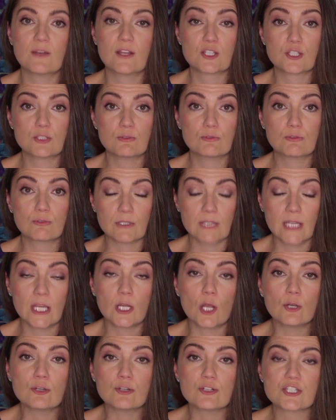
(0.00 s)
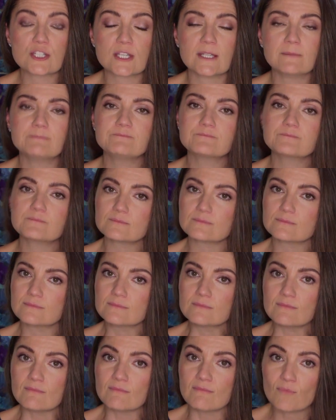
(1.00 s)
as you create ownership
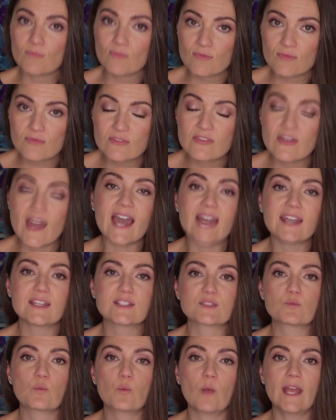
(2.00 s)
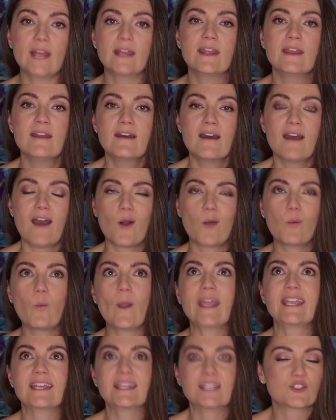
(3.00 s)
that is what
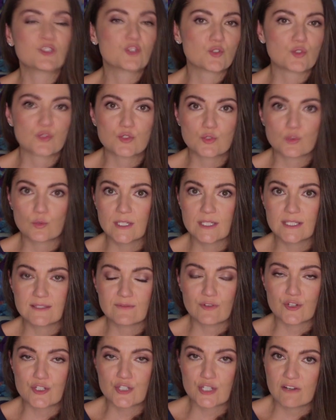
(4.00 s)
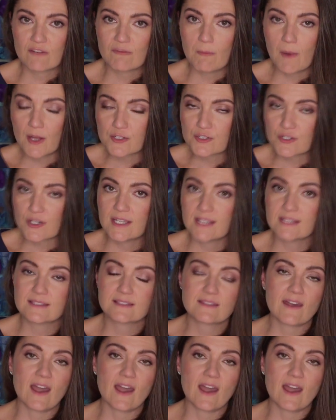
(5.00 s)
awakening to your stories version of mantra is.